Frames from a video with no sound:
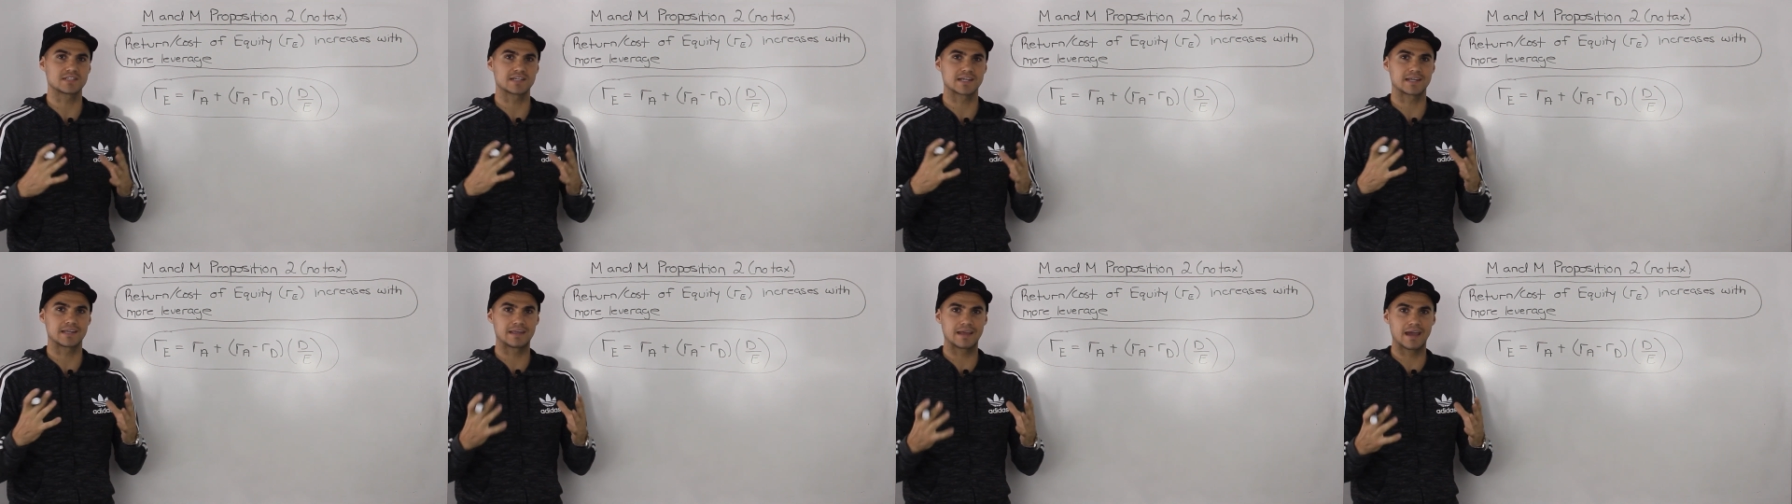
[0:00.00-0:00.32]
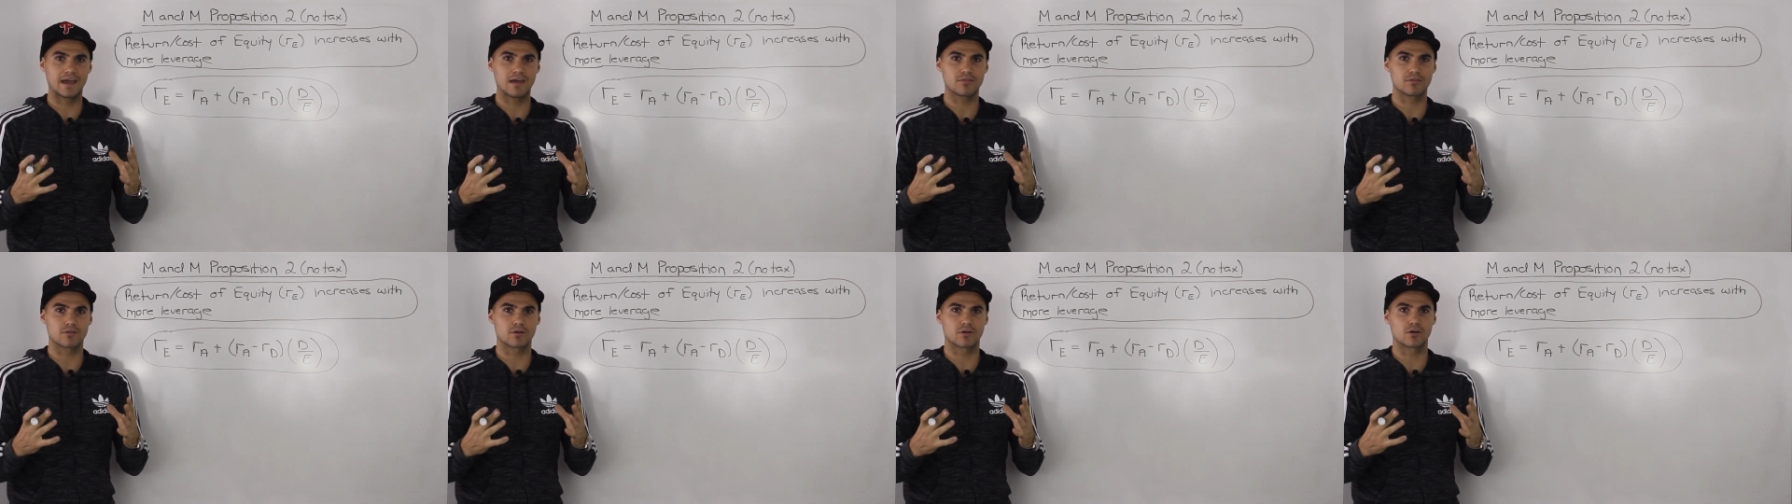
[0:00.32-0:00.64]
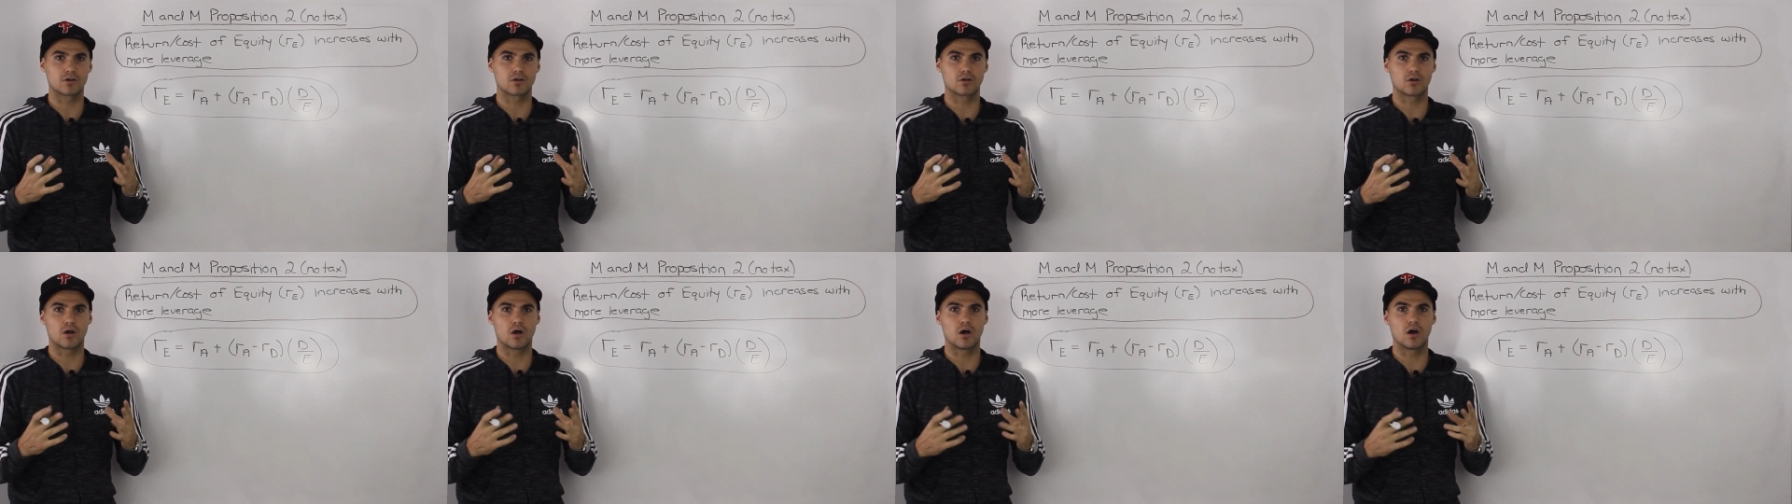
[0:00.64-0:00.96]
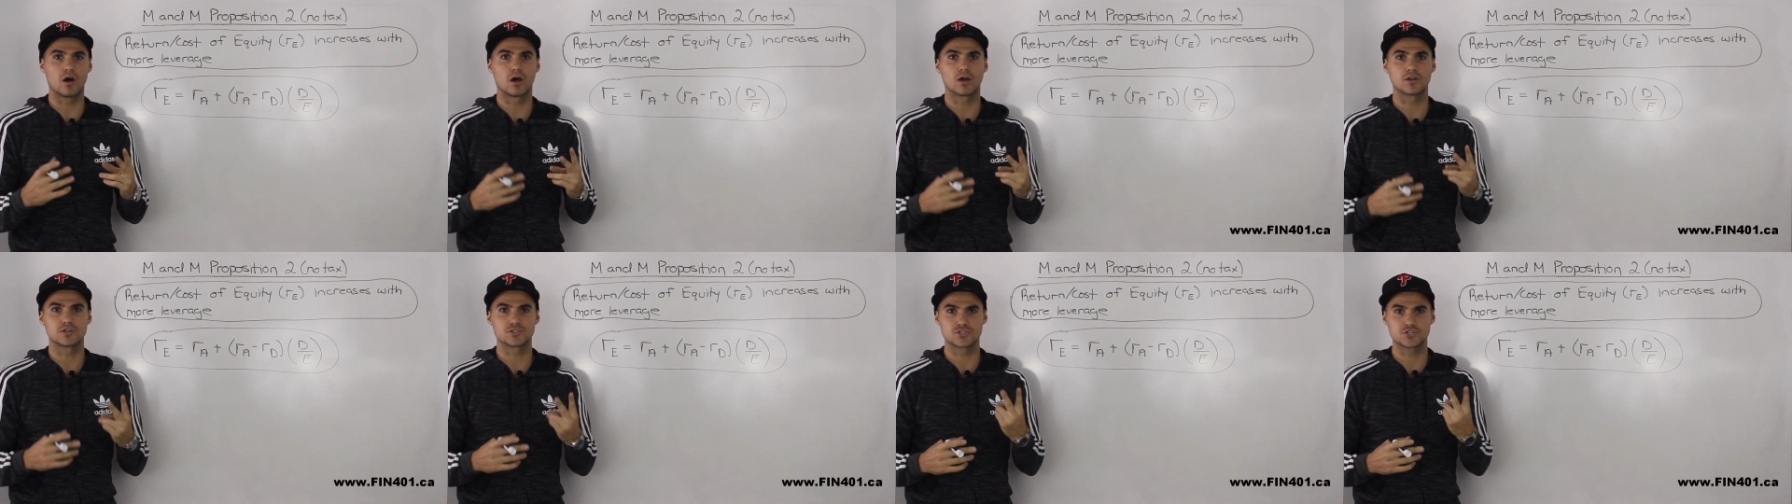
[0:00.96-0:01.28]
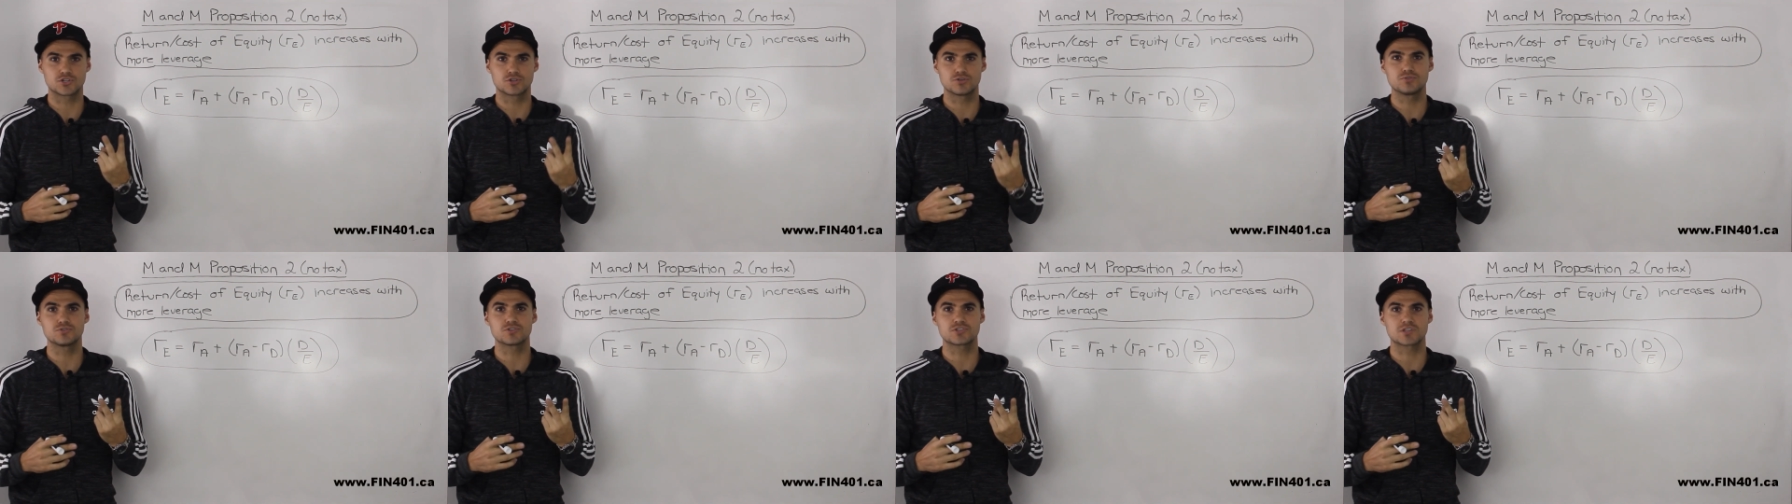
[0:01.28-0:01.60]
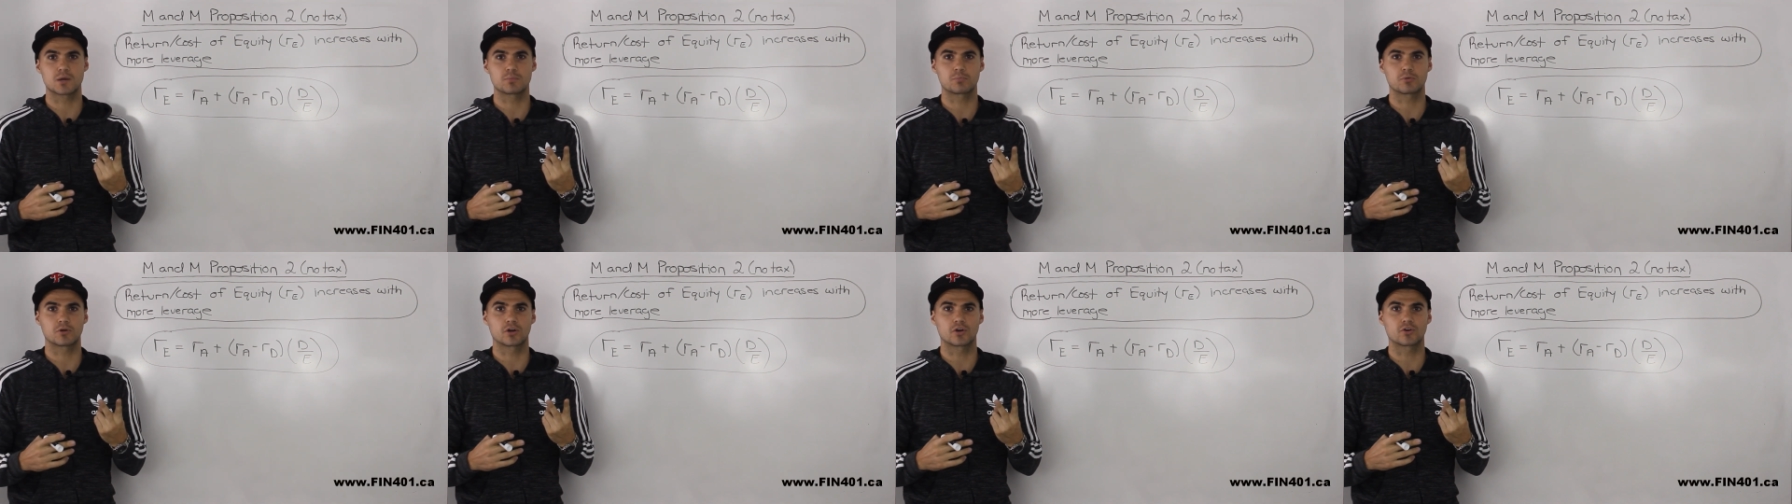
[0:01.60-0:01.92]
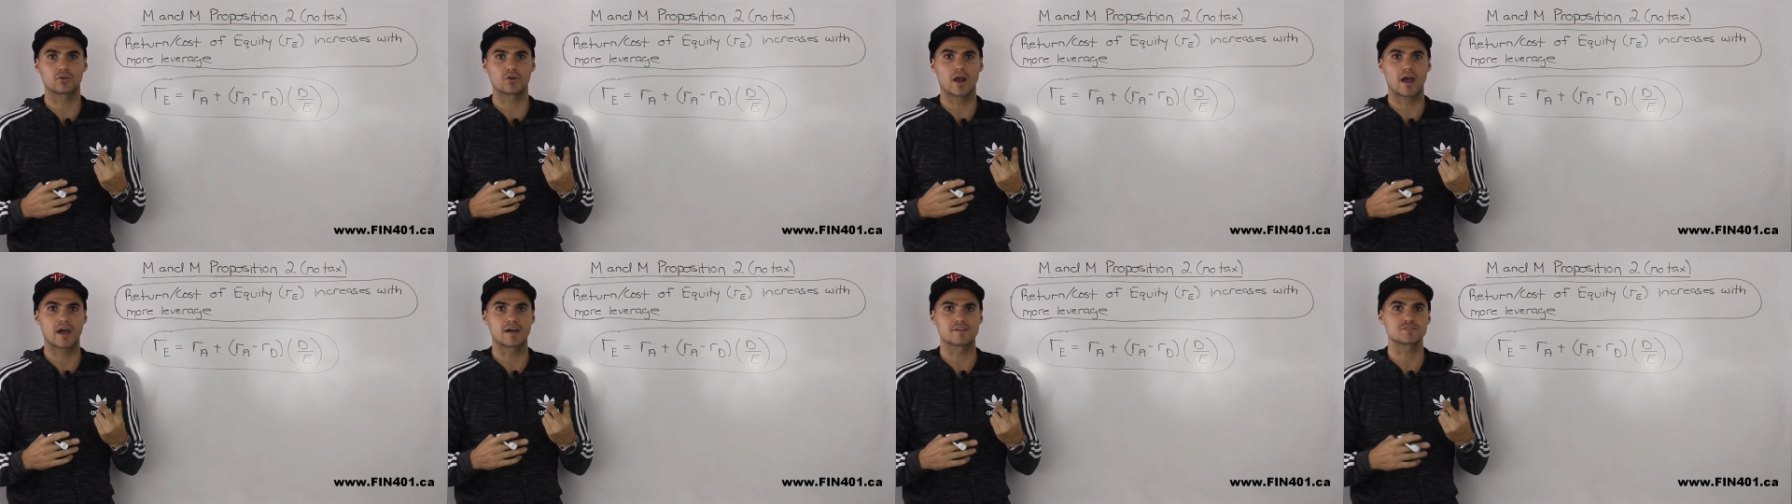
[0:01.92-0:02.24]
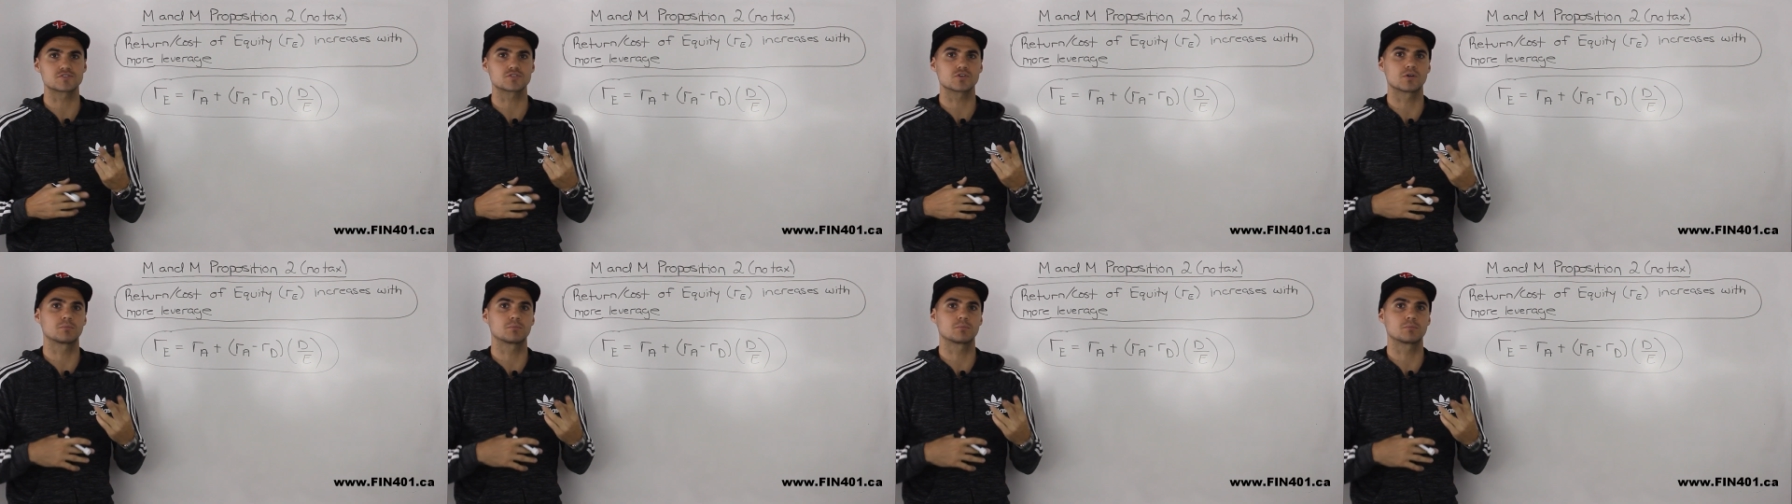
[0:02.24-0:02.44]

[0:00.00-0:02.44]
together on two separate graphs.